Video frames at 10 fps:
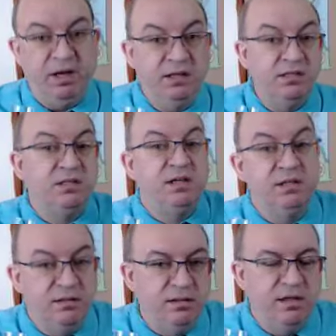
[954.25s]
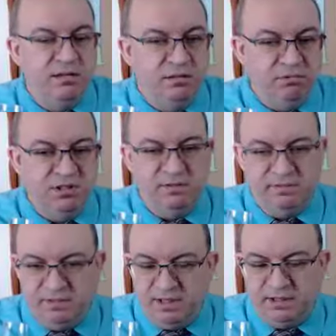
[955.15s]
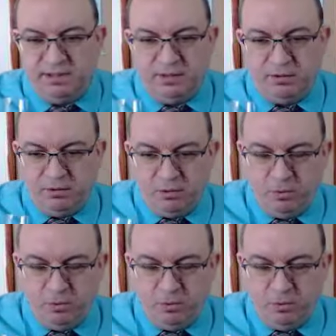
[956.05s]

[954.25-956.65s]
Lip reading: He said there's a reason for that. I don't know.